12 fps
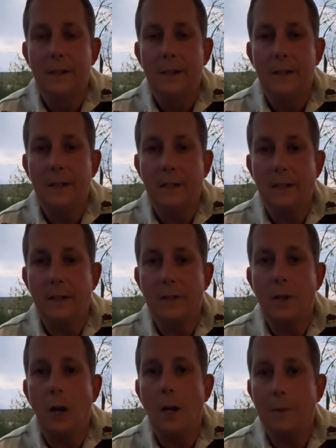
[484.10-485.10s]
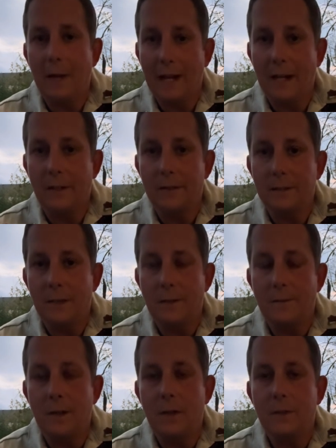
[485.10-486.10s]
and good karma out to the
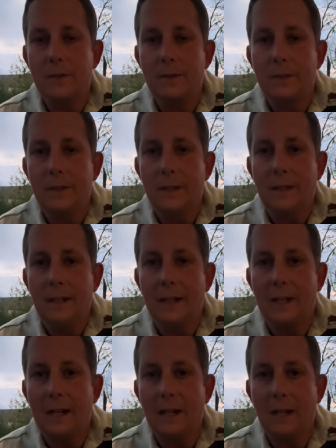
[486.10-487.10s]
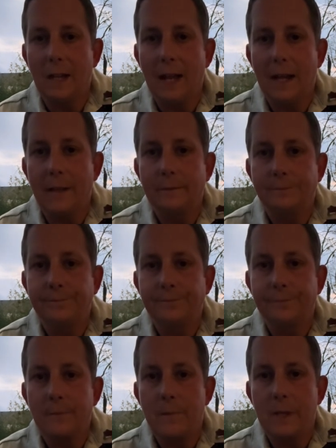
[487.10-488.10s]
folks in Carolina
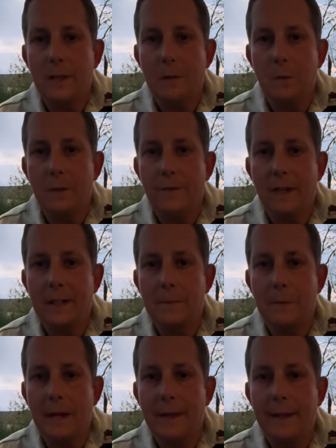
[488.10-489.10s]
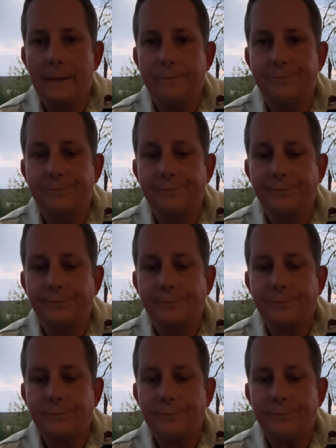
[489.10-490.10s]
that were affected by that.
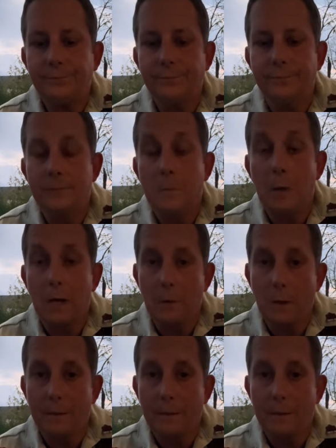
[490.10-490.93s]
But anyway,